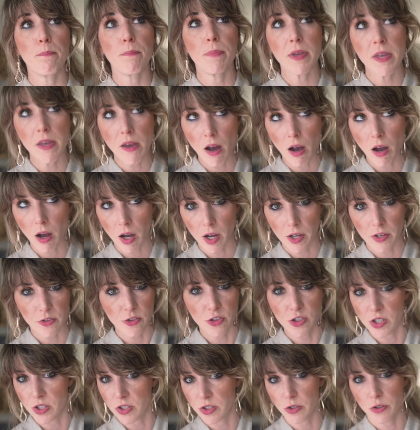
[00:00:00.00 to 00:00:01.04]
beyond
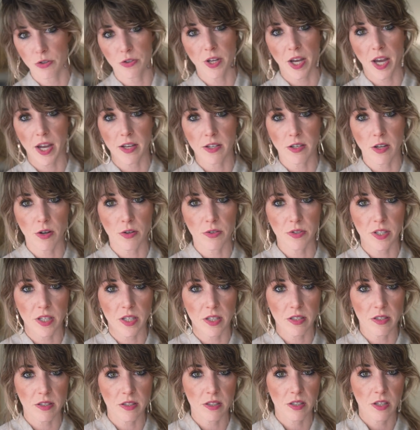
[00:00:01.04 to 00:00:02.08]
just your
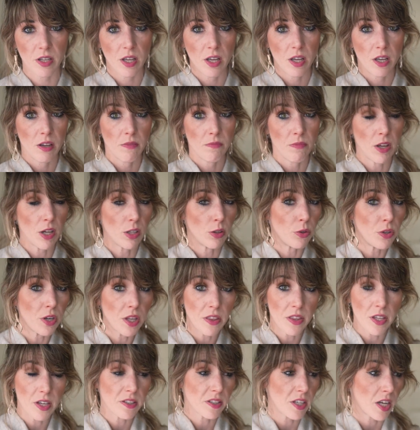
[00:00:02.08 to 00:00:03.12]
diagnosis,
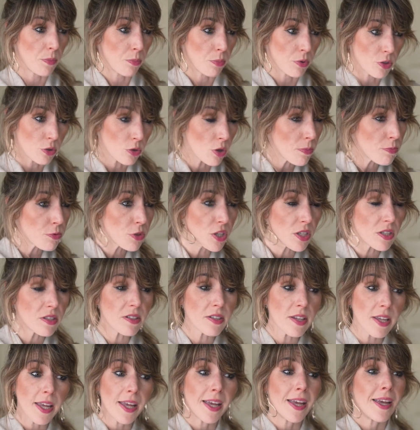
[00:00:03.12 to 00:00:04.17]
including things like
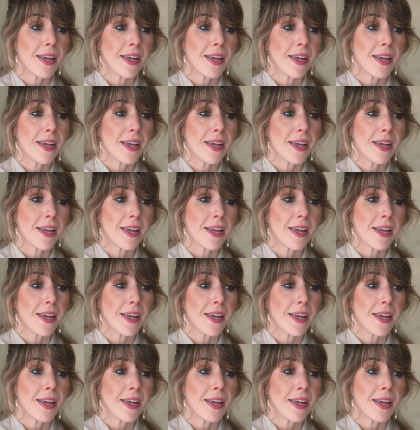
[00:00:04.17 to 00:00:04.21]
prescriptions.